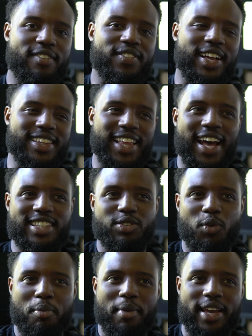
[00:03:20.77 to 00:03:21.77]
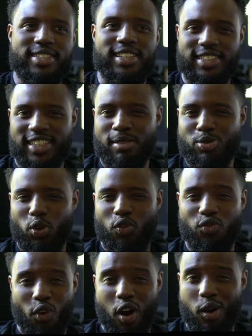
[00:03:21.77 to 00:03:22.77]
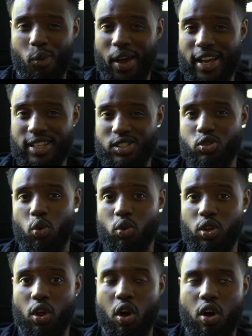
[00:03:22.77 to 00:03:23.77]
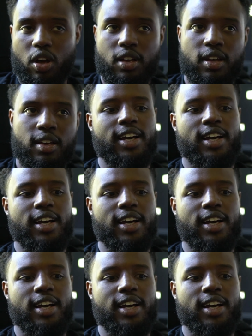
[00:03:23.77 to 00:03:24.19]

I feel like that's what makes it seem so far away and so long.